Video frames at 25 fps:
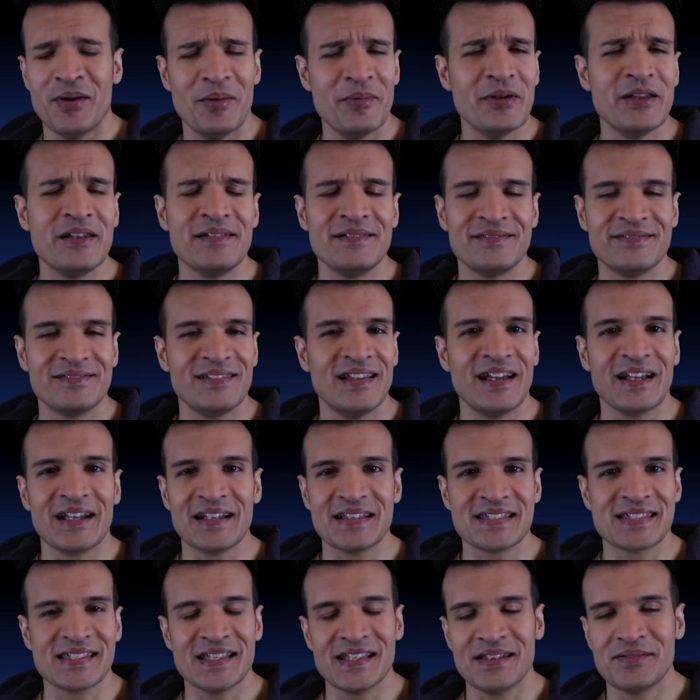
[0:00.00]
I mean, like
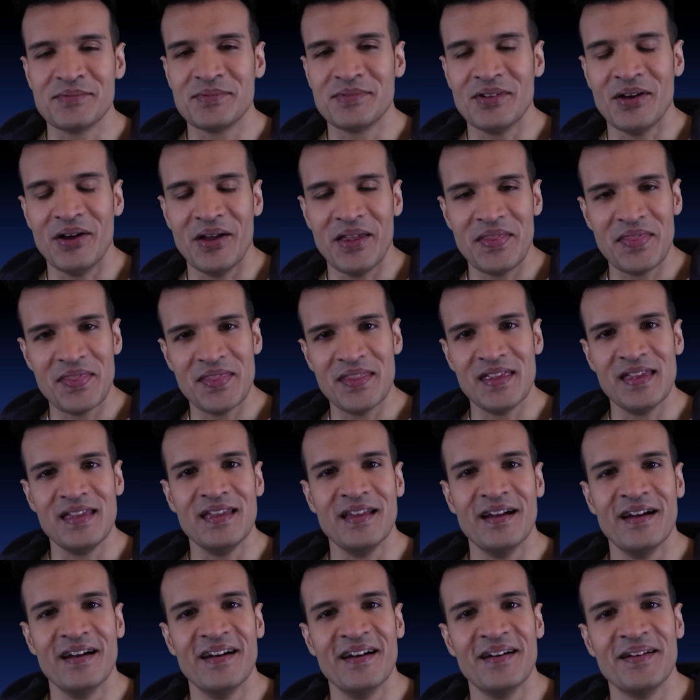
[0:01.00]
I said in
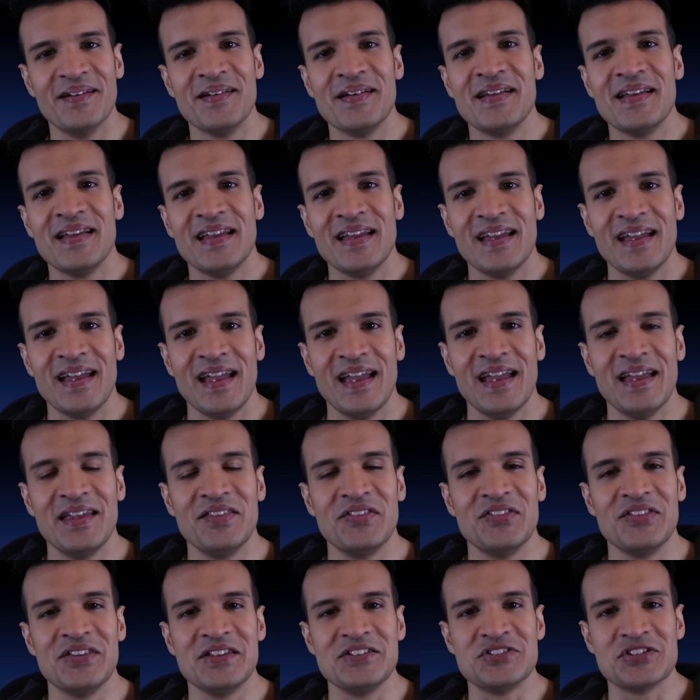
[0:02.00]

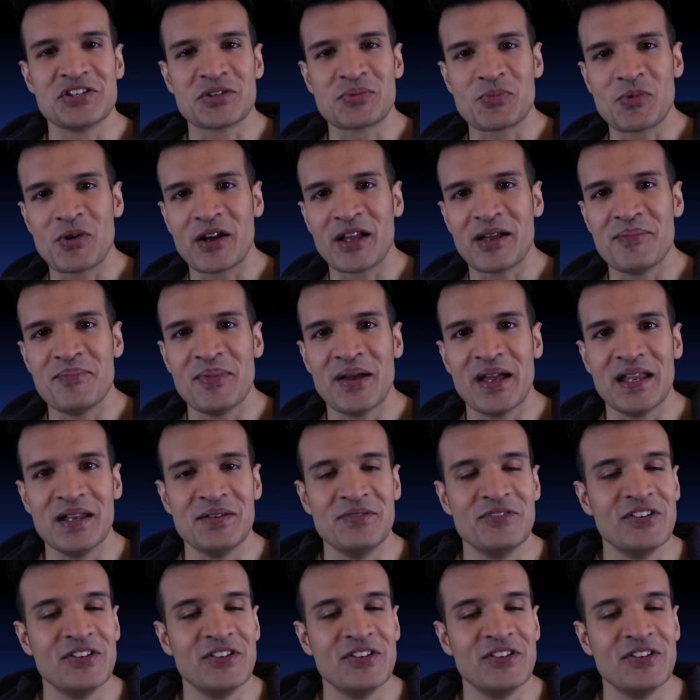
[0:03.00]
the Just Bring It beta